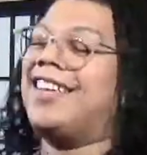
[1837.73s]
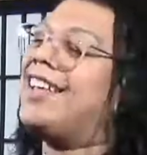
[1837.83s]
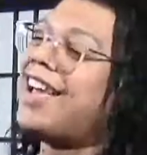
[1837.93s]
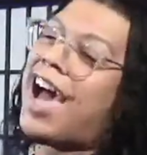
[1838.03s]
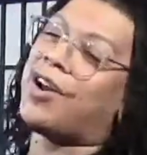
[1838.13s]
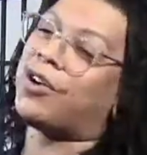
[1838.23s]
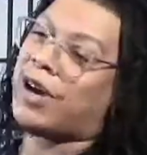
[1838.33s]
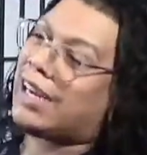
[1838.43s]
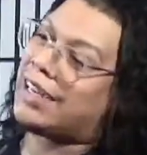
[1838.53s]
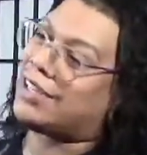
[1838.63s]
I know
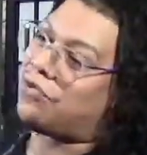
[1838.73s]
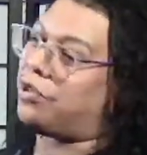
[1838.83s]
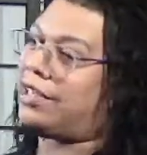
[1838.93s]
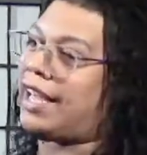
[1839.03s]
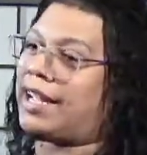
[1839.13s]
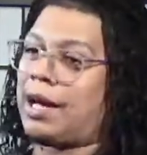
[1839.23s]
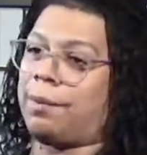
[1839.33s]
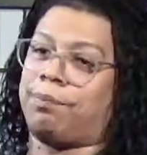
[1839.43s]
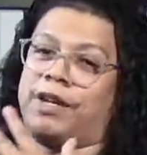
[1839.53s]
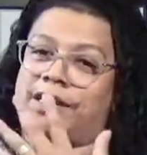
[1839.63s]
Croc isn't really like
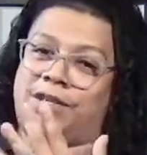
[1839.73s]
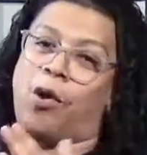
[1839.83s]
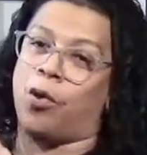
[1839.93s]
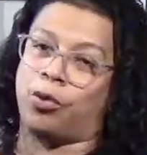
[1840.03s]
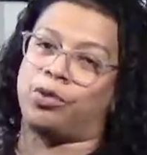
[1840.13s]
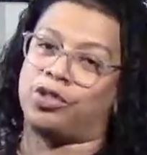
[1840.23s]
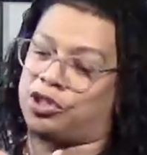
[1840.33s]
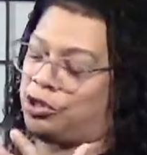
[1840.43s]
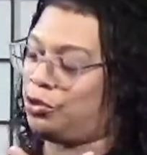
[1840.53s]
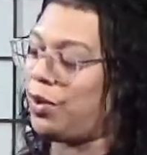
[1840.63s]
its own
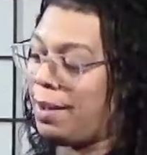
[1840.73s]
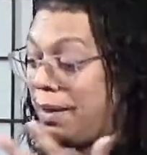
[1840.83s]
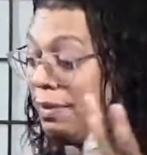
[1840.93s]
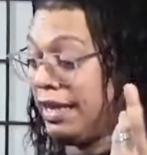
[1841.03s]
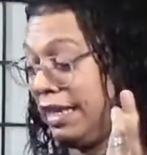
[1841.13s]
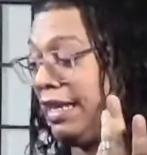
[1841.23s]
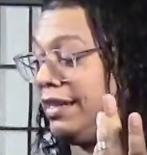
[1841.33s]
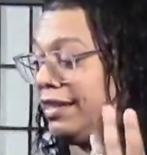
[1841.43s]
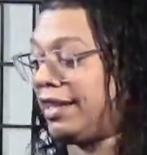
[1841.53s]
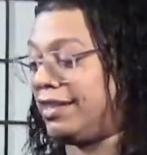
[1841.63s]
shoe. Maybe it
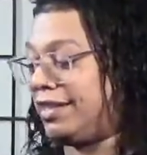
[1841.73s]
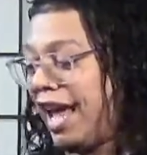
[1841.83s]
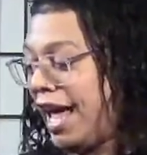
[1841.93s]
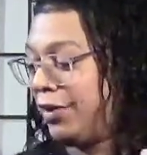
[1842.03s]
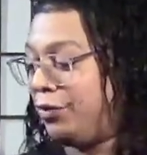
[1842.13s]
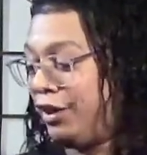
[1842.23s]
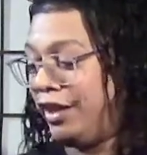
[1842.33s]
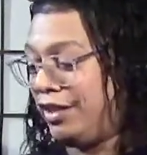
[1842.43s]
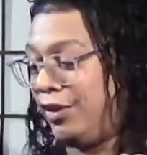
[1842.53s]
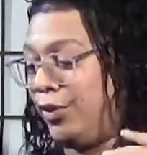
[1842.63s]
is because I don't really
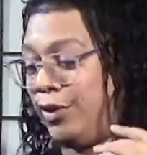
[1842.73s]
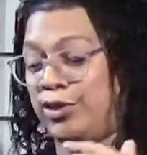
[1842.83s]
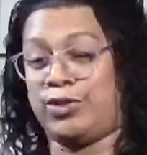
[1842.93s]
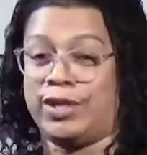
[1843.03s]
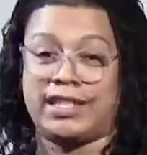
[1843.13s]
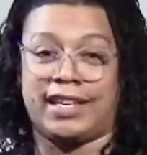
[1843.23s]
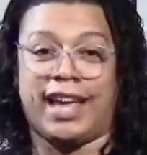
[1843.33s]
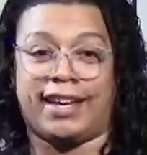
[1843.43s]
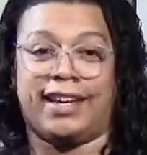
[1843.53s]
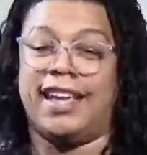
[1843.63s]
see another shoe that's
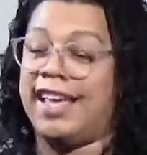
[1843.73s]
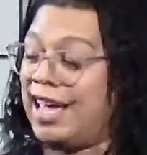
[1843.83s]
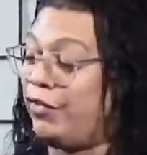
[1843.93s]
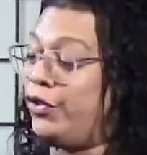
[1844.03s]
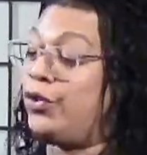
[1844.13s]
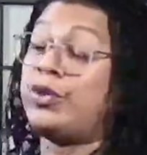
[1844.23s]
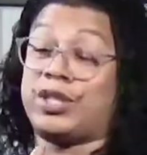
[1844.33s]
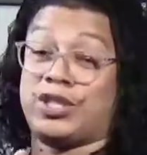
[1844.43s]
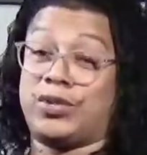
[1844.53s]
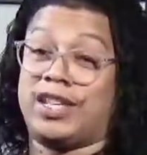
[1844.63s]
like it. And if you do see a
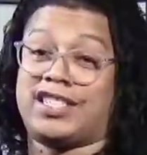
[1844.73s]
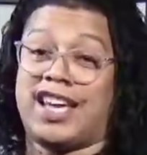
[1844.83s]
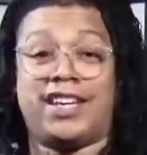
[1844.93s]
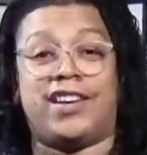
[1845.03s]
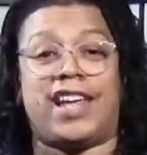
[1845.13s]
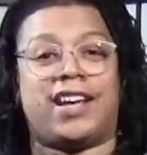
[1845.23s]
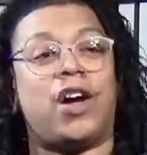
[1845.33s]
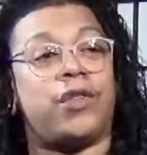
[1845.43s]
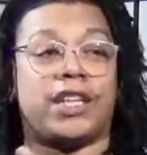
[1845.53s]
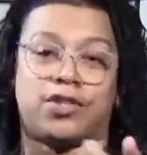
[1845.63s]
shoe that's like it, you're like,
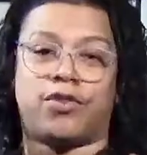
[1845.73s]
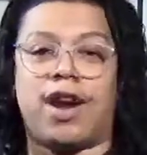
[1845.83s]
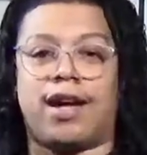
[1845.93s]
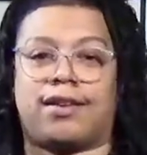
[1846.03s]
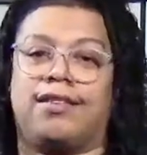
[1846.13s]
oh, that's a Croc.